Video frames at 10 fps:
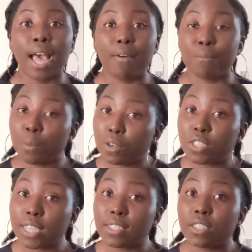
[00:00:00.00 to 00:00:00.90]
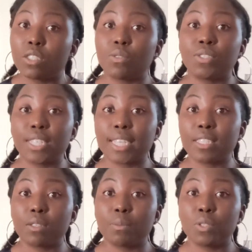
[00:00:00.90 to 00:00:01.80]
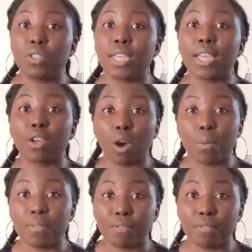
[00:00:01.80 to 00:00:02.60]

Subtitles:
have more chances of sticking to budget going